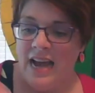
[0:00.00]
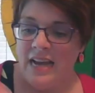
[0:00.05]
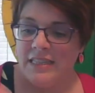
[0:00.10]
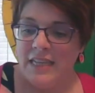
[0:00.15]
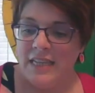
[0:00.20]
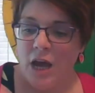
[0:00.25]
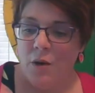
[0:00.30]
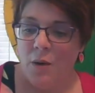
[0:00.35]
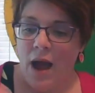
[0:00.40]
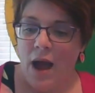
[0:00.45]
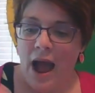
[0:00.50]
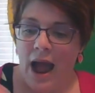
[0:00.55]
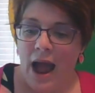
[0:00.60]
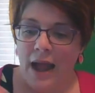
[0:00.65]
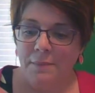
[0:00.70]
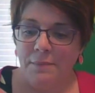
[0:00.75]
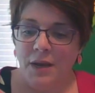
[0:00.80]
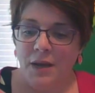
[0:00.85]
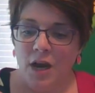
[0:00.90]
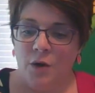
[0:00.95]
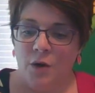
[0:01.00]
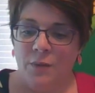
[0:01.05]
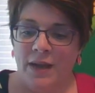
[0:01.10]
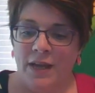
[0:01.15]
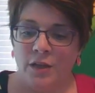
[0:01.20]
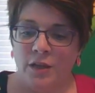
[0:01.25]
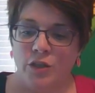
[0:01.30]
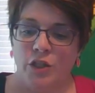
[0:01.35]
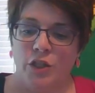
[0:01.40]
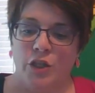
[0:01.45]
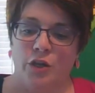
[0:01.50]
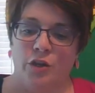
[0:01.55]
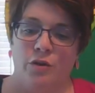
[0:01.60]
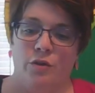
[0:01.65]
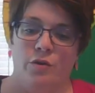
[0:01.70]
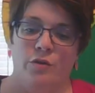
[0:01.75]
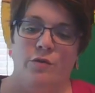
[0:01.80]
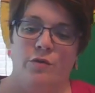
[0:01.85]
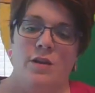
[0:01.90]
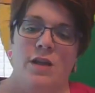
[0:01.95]
So I'm going
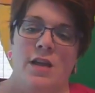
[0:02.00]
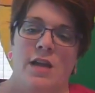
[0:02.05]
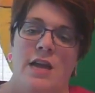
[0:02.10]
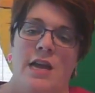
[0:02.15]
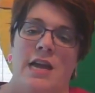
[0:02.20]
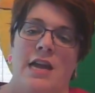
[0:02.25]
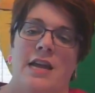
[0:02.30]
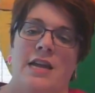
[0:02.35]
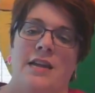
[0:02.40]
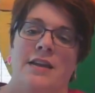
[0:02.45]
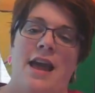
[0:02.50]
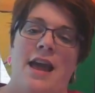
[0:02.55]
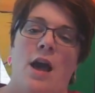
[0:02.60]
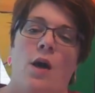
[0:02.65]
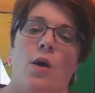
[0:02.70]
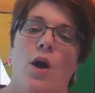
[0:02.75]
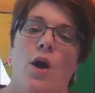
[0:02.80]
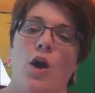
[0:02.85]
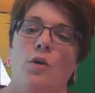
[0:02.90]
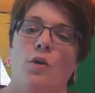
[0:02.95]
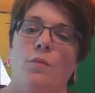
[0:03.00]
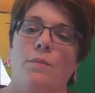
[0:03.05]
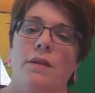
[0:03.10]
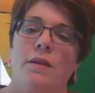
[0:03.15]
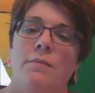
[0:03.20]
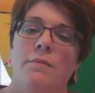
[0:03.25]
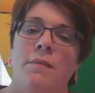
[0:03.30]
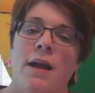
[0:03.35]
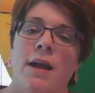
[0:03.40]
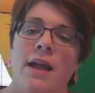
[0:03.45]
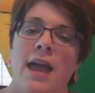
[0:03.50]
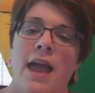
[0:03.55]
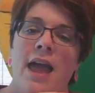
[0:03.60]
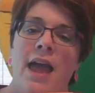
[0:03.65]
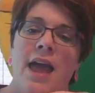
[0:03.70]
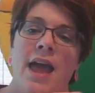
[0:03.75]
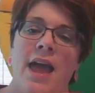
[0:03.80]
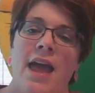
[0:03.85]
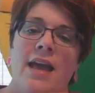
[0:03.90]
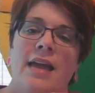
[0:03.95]
to now open my
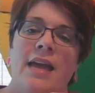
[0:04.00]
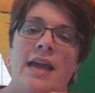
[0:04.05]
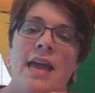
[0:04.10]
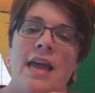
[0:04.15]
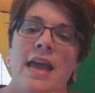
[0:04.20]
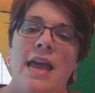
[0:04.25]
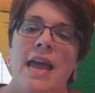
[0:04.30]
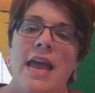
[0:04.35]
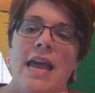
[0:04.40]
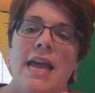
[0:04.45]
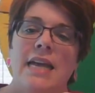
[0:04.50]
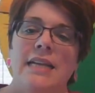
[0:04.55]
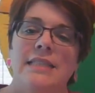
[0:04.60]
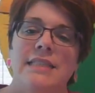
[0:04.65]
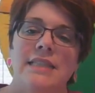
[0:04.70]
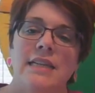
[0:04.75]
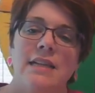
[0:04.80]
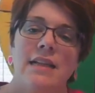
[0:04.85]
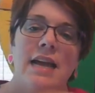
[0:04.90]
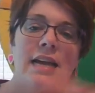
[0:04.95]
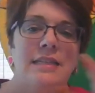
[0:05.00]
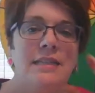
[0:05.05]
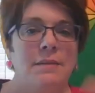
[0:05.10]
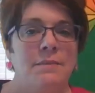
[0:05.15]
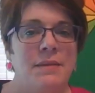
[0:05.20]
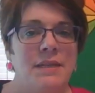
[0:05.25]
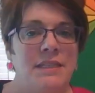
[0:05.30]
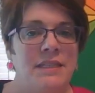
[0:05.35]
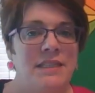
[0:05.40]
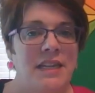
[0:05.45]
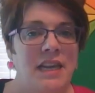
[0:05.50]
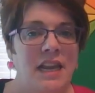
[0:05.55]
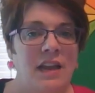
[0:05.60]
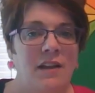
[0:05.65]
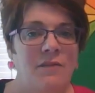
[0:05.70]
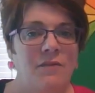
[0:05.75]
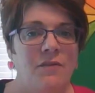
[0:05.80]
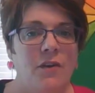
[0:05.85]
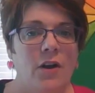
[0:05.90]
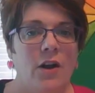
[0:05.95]
egg. It still hasn't been
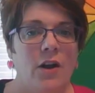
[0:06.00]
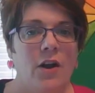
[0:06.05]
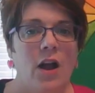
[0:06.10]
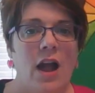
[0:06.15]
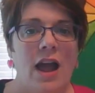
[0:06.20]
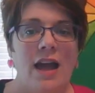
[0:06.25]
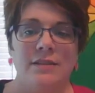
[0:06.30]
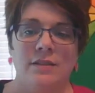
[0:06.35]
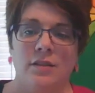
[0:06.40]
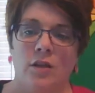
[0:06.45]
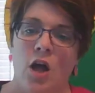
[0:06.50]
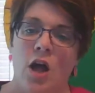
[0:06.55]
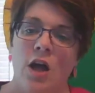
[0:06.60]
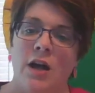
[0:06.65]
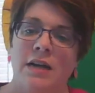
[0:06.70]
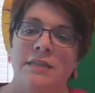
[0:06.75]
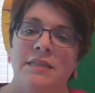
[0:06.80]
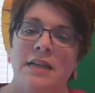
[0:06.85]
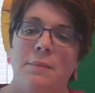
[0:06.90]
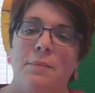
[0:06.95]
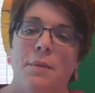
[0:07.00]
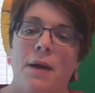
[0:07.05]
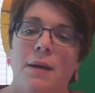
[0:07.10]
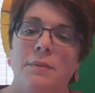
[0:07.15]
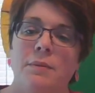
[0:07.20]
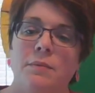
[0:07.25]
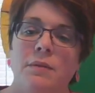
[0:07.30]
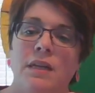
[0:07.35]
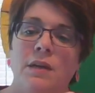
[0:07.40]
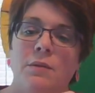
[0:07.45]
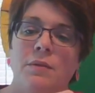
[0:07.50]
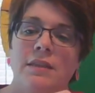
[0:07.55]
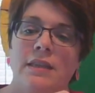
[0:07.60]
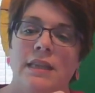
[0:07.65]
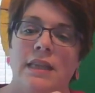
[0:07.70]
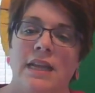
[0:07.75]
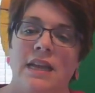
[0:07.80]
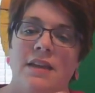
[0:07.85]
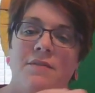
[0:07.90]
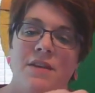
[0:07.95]
sitting for as long as I probably
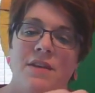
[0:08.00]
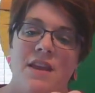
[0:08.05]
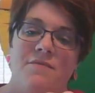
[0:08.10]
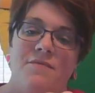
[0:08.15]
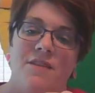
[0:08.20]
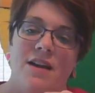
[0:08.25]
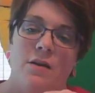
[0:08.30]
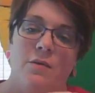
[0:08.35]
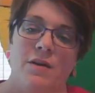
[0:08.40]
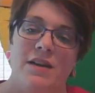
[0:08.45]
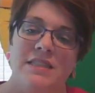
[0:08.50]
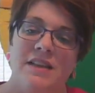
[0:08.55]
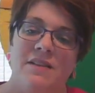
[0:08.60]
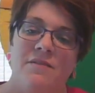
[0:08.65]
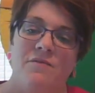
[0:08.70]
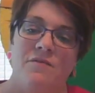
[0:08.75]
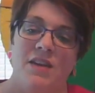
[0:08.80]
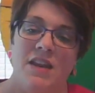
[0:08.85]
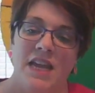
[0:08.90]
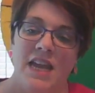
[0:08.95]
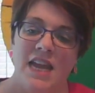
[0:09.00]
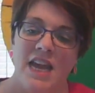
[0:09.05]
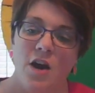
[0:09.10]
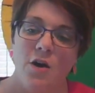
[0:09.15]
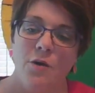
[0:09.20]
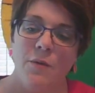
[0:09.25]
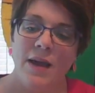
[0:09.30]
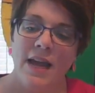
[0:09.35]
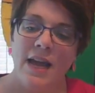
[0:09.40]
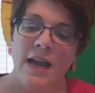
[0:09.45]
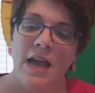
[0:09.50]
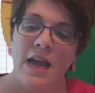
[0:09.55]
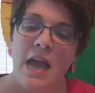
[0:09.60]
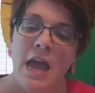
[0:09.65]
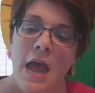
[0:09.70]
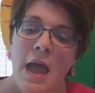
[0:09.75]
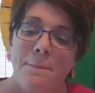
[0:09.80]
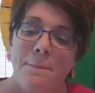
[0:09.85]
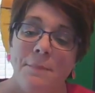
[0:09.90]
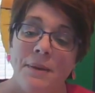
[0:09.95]
would leave it if I wasn't videoing,
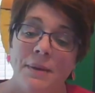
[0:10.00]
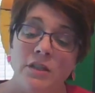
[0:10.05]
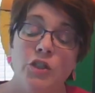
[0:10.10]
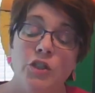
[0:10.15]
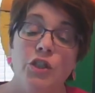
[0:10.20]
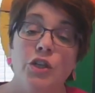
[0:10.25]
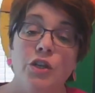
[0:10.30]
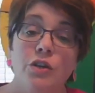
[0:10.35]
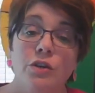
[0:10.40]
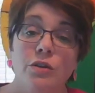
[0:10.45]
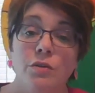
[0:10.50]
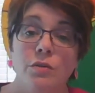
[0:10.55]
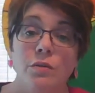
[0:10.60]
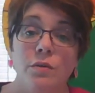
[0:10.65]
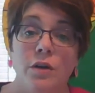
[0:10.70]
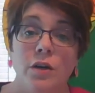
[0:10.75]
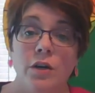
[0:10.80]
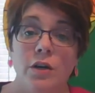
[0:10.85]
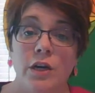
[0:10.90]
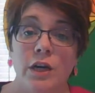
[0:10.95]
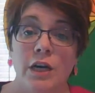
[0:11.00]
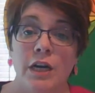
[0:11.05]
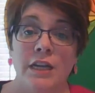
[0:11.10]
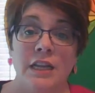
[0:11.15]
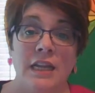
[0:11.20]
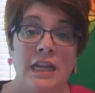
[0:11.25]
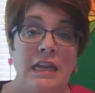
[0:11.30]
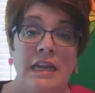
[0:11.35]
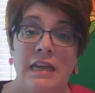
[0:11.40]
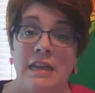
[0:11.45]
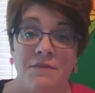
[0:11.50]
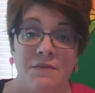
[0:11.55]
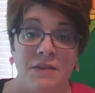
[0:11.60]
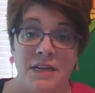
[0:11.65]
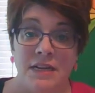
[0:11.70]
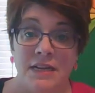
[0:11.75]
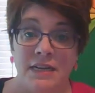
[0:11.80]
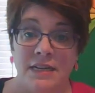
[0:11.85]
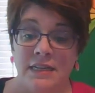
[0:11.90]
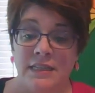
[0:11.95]
but you could
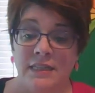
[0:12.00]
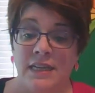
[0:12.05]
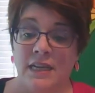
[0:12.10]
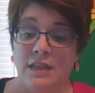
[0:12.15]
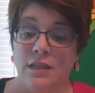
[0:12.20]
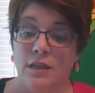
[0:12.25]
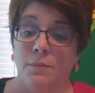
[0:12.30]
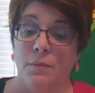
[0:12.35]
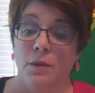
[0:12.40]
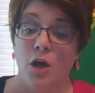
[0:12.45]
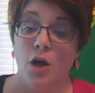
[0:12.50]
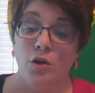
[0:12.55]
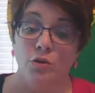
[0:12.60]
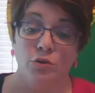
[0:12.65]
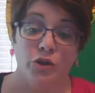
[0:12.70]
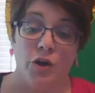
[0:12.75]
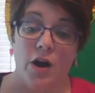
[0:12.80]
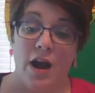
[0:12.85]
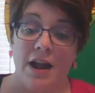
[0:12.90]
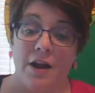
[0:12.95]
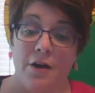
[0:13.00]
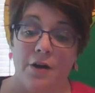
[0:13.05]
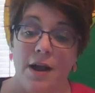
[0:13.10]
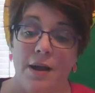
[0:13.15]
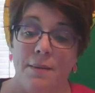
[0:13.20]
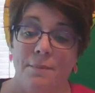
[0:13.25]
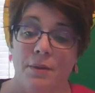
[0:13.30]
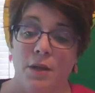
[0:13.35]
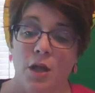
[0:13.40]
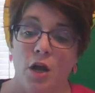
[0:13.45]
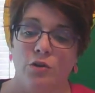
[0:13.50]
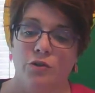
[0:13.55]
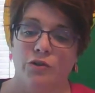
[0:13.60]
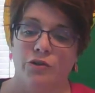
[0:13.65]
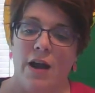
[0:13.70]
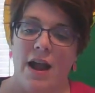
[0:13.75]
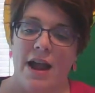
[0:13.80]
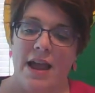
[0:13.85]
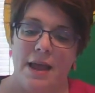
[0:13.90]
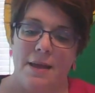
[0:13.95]
even get the blow dryer and blow
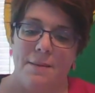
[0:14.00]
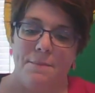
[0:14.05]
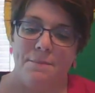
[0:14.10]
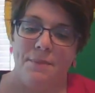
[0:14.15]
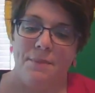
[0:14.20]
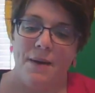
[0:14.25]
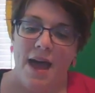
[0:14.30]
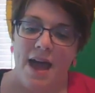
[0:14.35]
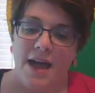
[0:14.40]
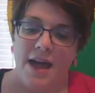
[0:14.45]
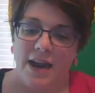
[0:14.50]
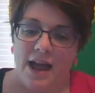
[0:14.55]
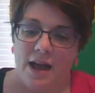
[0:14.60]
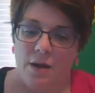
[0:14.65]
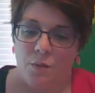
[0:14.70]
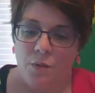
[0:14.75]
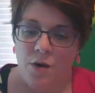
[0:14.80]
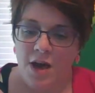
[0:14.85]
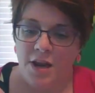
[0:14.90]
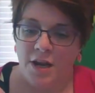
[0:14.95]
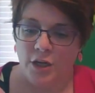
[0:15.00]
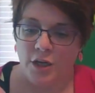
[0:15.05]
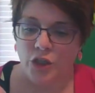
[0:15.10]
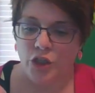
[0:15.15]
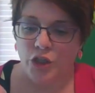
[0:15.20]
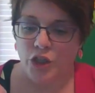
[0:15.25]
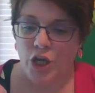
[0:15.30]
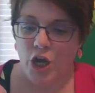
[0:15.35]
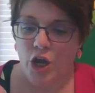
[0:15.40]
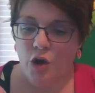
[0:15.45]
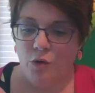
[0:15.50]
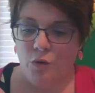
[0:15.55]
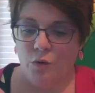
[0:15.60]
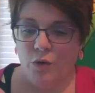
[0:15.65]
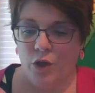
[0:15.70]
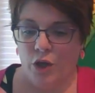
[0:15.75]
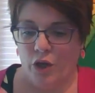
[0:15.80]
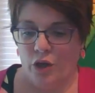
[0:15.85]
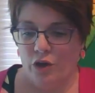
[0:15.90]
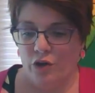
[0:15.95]
dry it. But I want to show
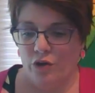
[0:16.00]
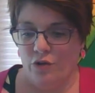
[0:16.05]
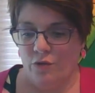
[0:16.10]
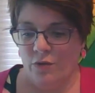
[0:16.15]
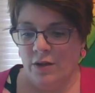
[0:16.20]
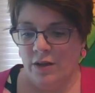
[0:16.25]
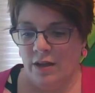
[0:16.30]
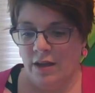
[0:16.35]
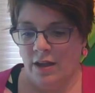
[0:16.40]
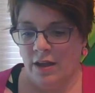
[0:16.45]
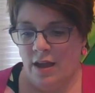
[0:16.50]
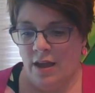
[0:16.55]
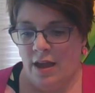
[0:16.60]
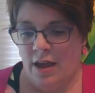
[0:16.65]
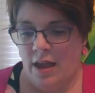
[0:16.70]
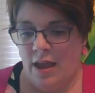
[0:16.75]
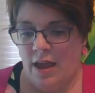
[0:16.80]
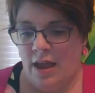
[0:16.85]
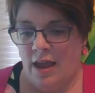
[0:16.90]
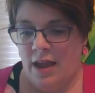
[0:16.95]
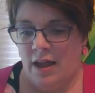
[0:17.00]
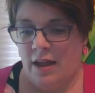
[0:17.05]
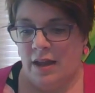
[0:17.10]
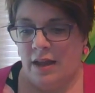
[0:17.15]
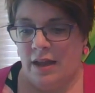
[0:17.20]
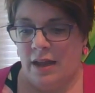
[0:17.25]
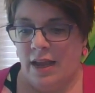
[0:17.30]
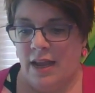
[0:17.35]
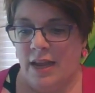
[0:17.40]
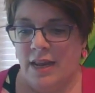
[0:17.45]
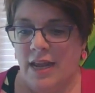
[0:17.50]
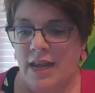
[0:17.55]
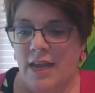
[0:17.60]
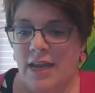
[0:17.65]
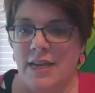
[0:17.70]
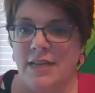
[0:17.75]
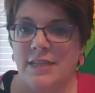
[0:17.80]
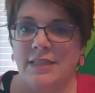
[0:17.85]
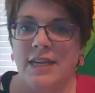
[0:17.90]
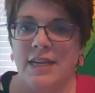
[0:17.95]
you, it
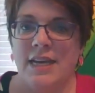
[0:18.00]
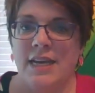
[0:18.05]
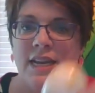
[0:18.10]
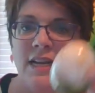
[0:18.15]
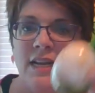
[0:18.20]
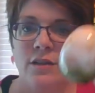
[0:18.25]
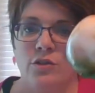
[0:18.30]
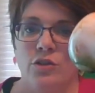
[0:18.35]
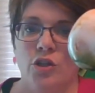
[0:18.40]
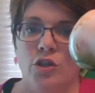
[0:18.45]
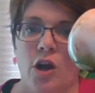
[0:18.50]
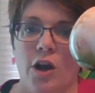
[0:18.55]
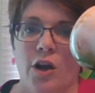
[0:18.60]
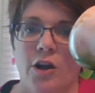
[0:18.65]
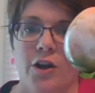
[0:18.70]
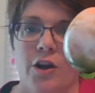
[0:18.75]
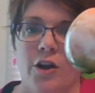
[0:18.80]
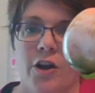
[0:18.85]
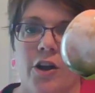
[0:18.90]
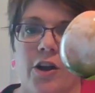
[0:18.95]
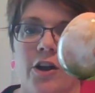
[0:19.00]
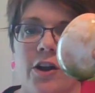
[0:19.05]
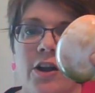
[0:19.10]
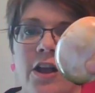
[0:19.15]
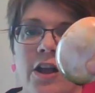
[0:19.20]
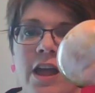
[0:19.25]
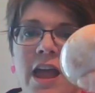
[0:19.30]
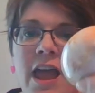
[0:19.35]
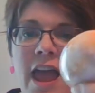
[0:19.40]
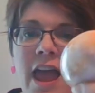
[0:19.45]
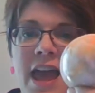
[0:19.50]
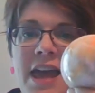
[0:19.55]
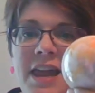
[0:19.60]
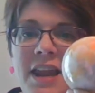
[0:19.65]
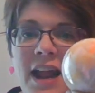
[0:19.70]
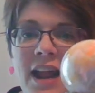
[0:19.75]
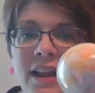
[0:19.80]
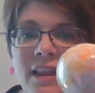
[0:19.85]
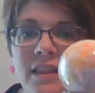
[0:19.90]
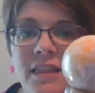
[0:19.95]
is getting darker,
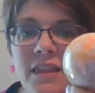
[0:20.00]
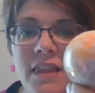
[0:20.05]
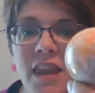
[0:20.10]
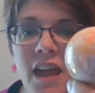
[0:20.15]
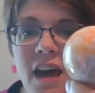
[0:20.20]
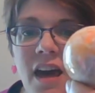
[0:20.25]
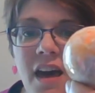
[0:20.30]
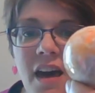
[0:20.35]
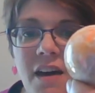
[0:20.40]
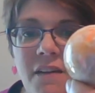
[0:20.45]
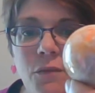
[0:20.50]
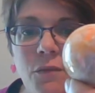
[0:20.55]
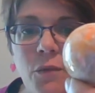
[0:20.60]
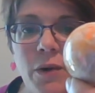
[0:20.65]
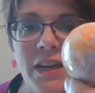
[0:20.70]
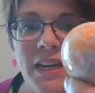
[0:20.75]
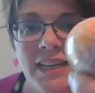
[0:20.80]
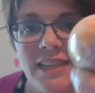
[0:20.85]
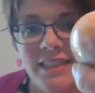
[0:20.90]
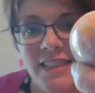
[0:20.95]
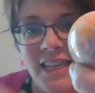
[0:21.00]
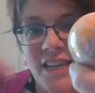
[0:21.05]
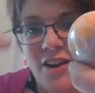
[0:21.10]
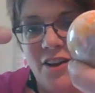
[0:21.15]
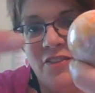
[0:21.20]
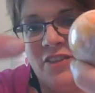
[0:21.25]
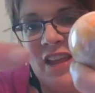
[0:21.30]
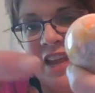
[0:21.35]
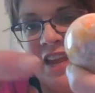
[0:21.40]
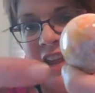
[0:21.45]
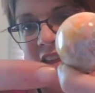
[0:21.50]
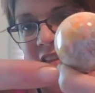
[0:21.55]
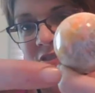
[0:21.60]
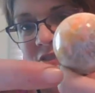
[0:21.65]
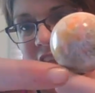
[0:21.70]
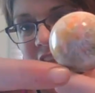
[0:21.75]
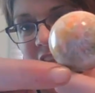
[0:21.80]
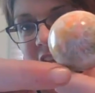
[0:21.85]
and I love what it did on the end